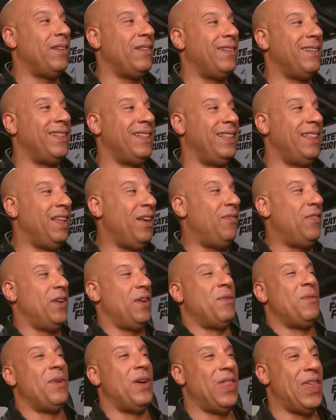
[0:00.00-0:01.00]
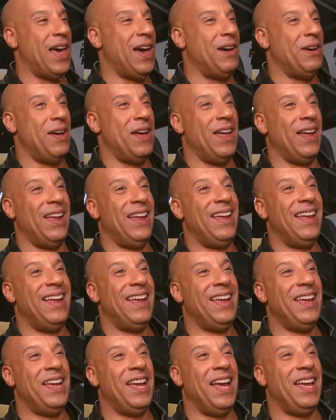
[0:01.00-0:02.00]
as Uncle Vin, and ensured she
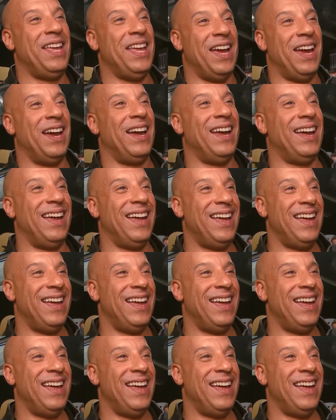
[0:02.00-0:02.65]
felt loved.